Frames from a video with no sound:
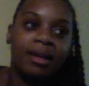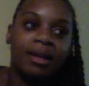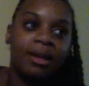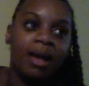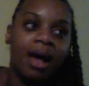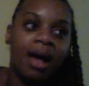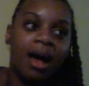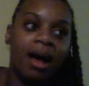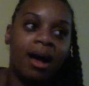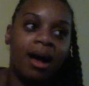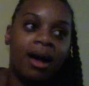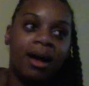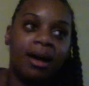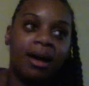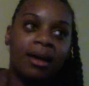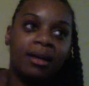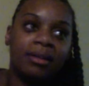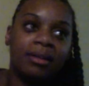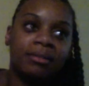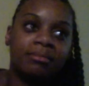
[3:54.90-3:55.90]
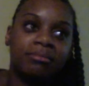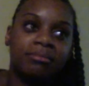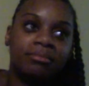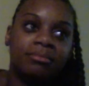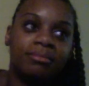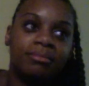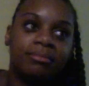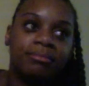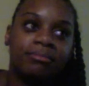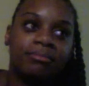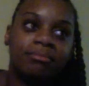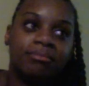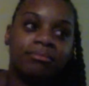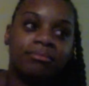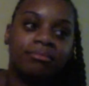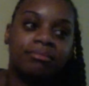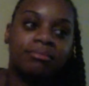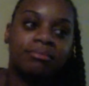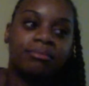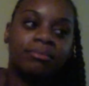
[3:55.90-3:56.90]
out.
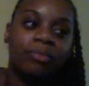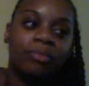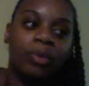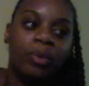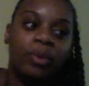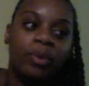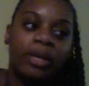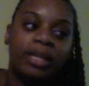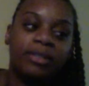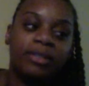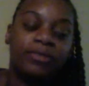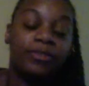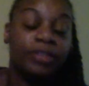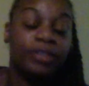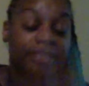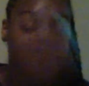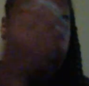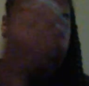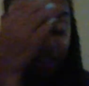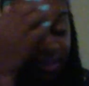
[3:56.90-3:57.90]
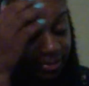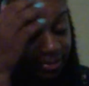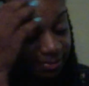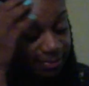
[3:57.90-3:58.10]
We went for dinner.